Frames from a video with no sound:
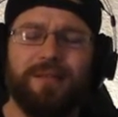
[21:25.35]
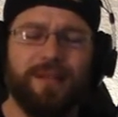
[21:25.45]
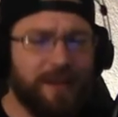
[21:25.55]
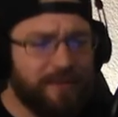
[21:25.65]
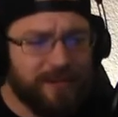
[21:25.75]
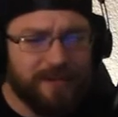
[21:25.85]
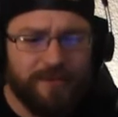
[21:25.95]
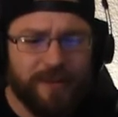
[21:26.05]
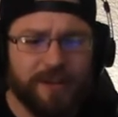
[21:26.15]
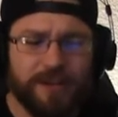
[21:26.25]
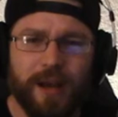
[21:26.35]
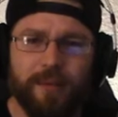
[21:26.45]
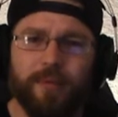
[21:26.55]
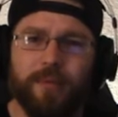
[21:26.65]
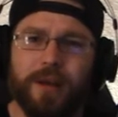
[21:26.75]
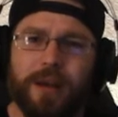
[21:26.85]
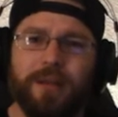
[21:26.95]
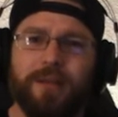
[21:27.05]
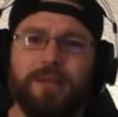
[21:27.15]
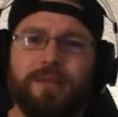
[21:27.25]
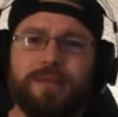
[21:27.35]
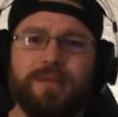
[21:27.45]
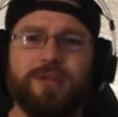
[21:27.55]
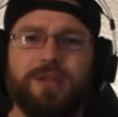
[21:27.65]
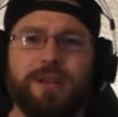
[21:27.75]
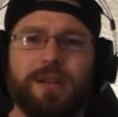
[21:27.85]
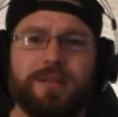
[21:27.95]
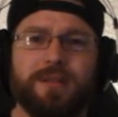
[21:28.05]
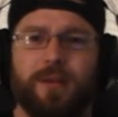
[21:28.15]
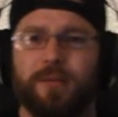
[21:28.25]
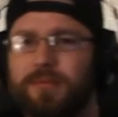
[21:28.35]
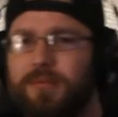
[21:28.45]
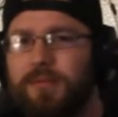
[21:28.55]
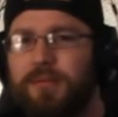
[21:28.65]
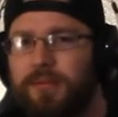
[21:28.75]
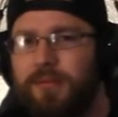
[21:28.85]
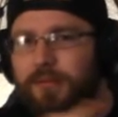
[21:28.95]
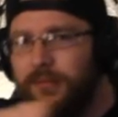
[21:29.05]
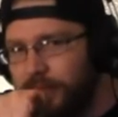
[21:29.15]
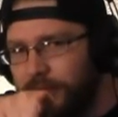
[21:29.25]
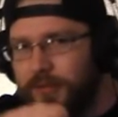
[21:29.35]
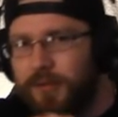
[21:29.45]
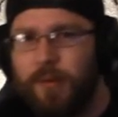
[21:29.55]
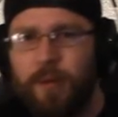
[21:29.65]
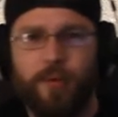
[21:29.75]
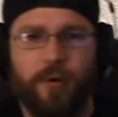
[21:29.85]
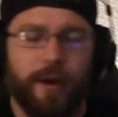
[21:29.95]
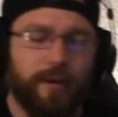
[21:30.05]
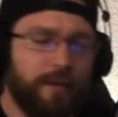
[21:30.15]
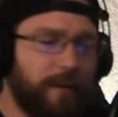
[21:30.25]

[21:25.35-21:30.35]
And you still fucking jamming with me. It's good shit, Nesto. You my boy.